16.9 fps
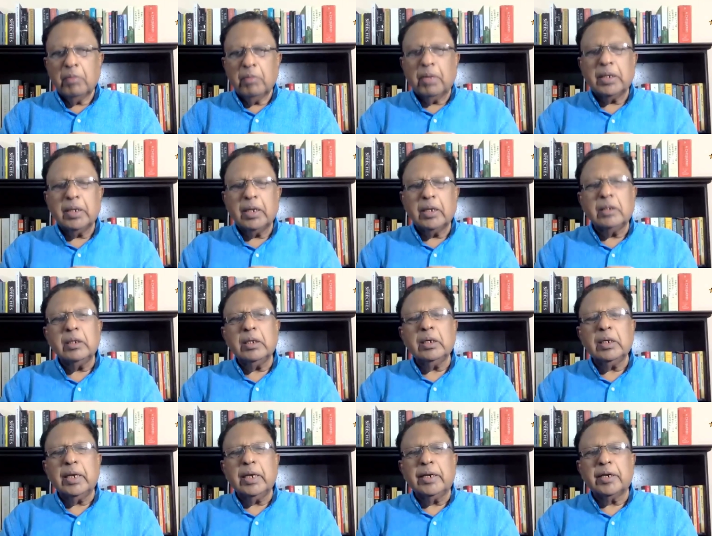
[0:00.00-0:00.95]
But then
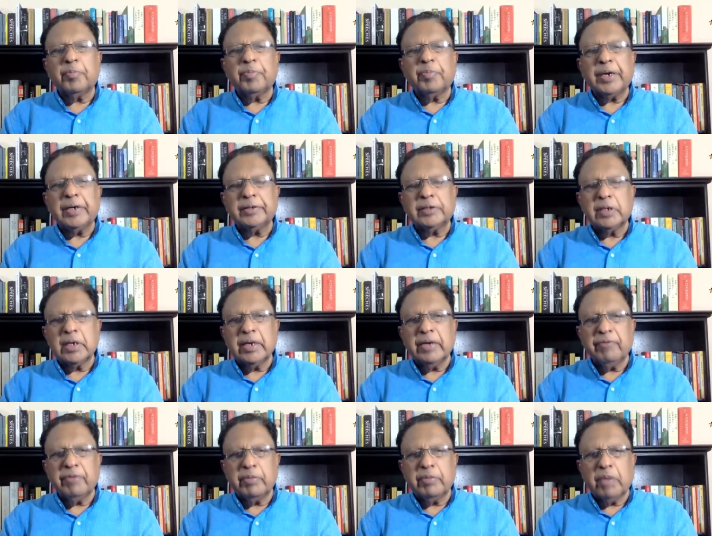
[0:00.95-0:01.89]
the interpretation
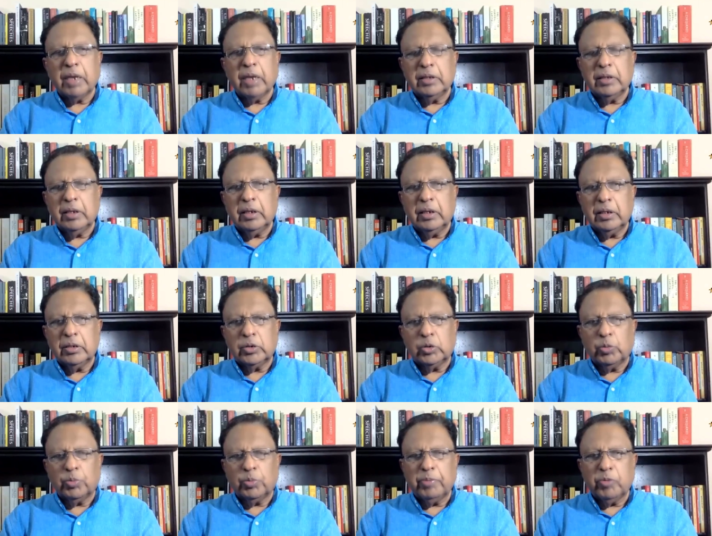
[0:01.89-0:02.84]
given by the
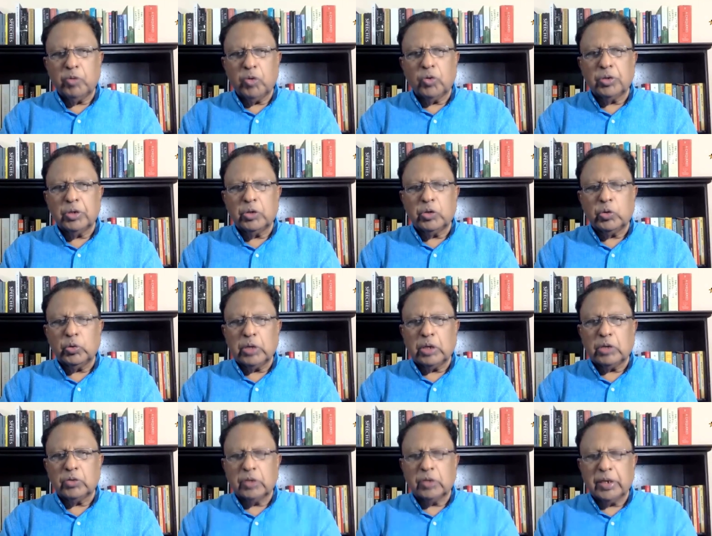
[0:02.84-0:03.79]
Supreme Court in
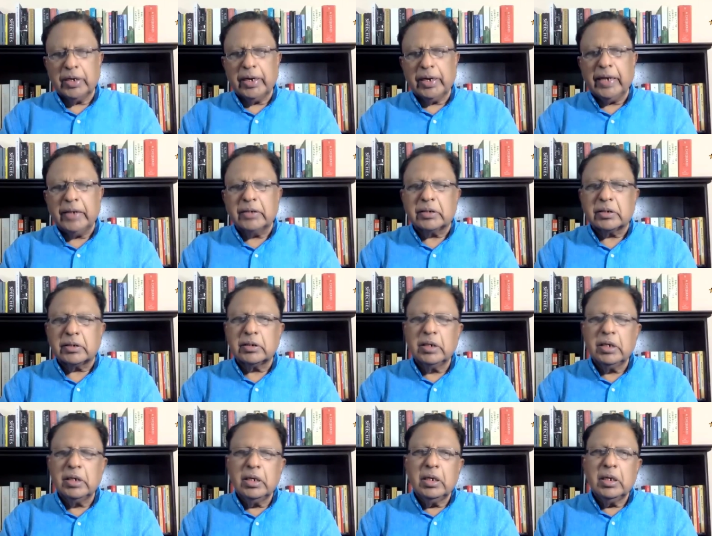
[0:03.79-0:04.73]
2008
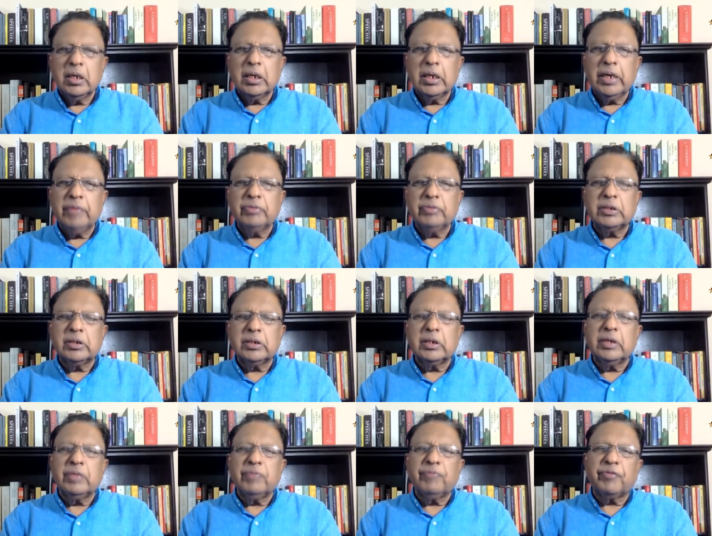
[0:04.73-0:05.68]
gives it
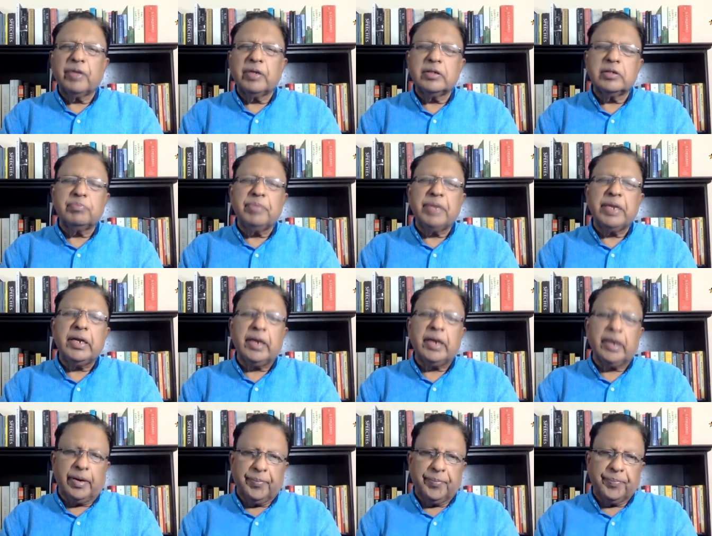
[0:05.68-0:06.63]
a different
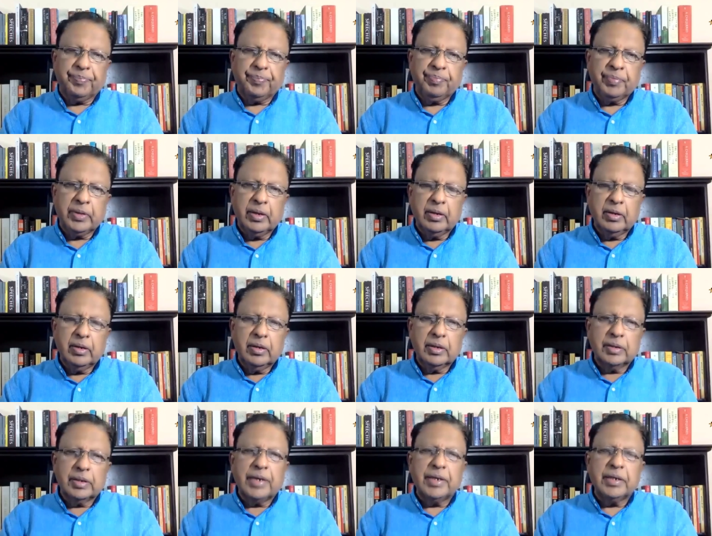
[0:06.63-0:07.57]
meaning.
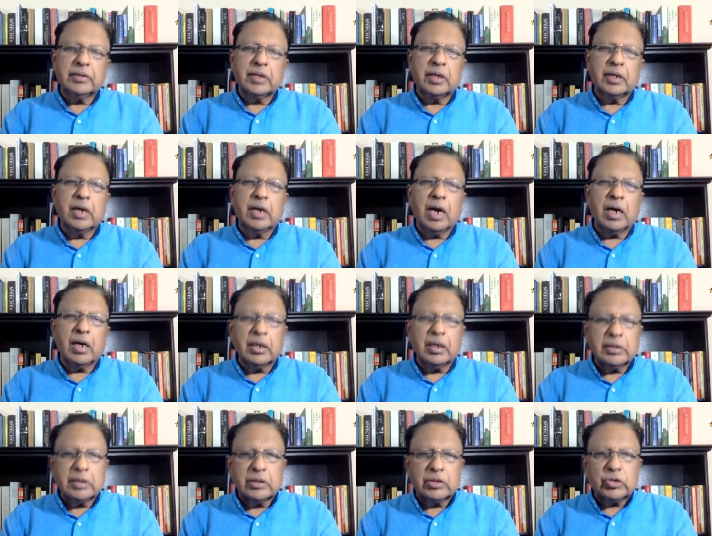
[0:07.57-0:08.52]
That is,
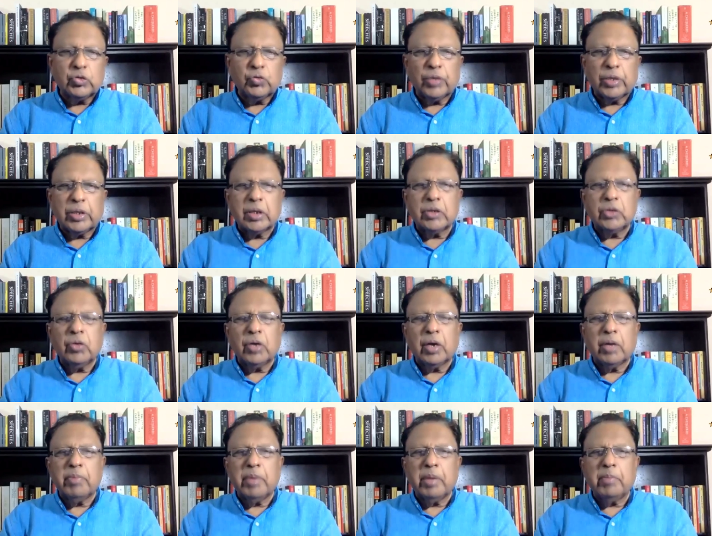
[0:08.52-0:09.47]
regardless as to whether you
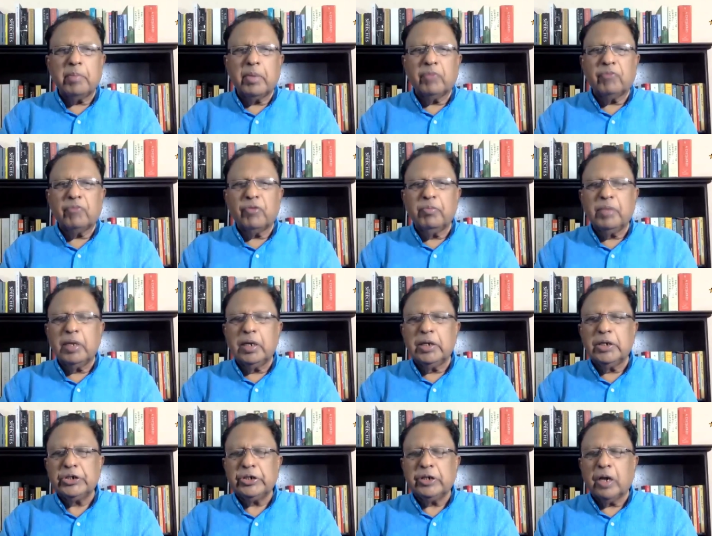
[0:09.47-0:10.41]
are a member of a
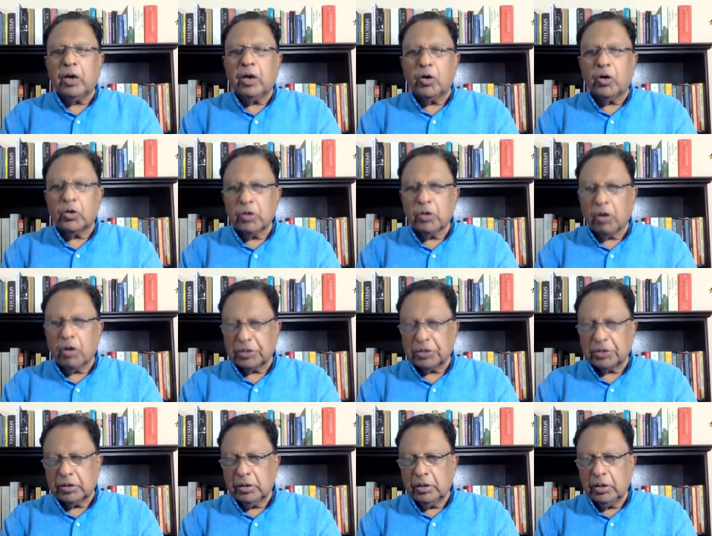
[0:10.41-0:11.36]
militia or not,
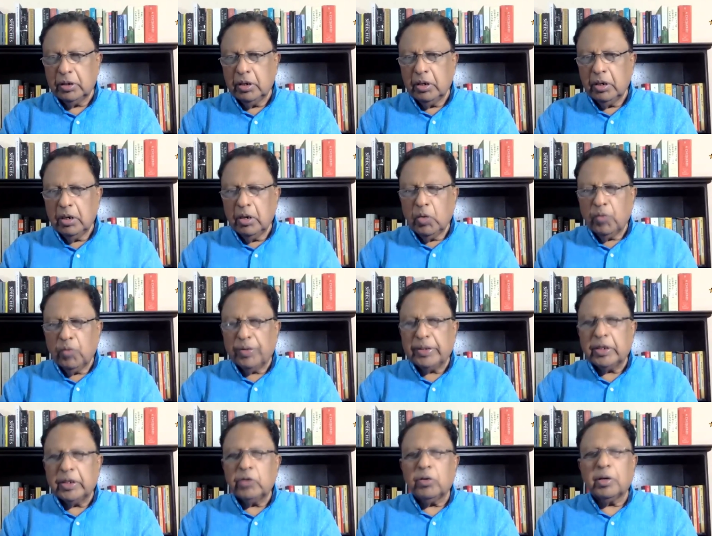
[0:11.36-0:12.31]

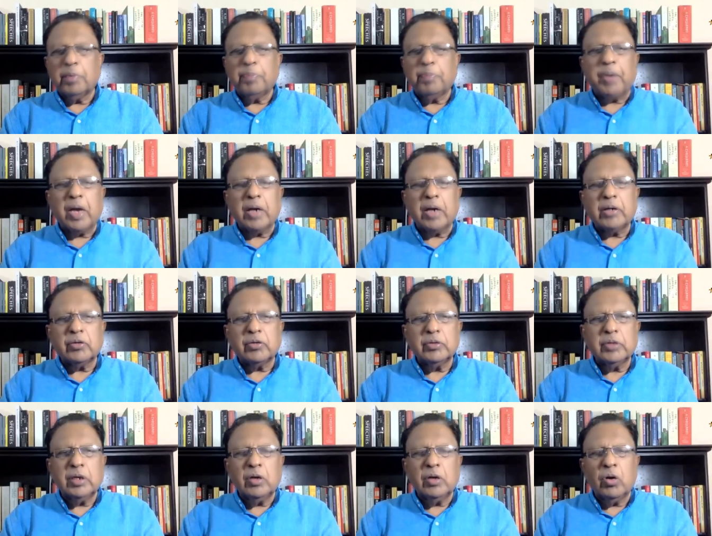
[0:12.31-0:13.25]
whether you are a part of
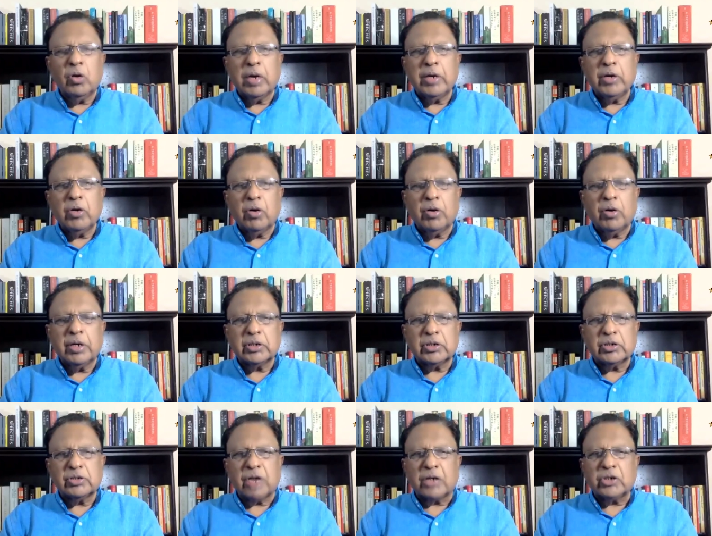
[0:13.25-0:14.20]
the law and order
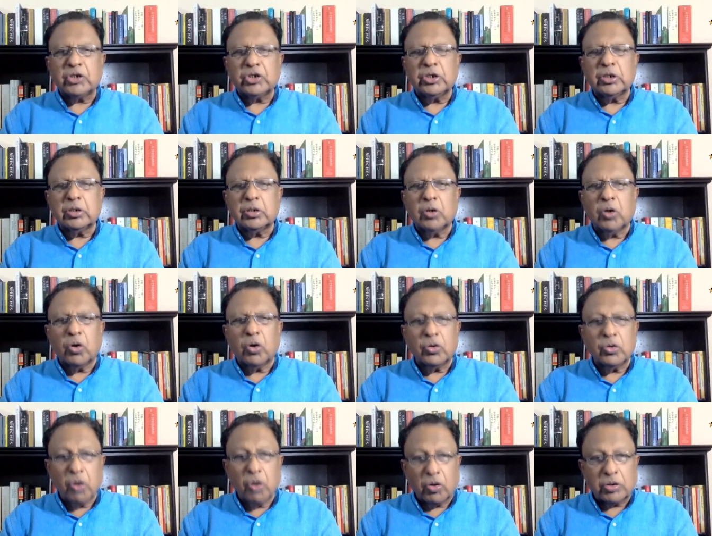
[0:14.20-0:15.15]
structure or
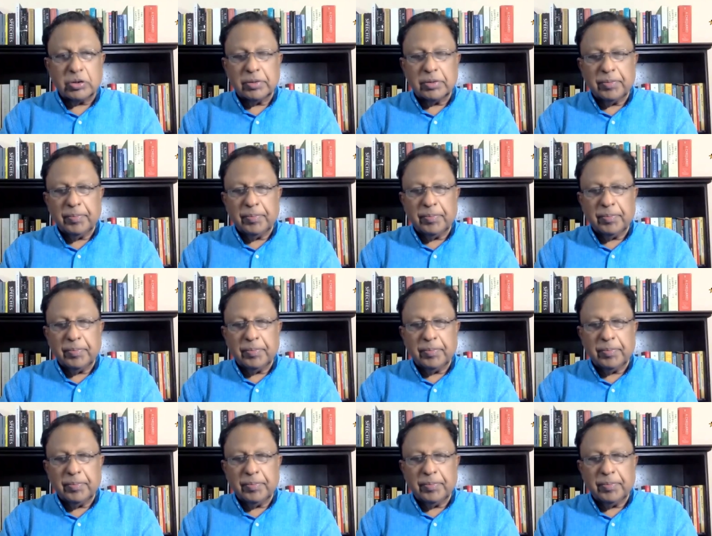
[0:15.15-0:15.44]
not,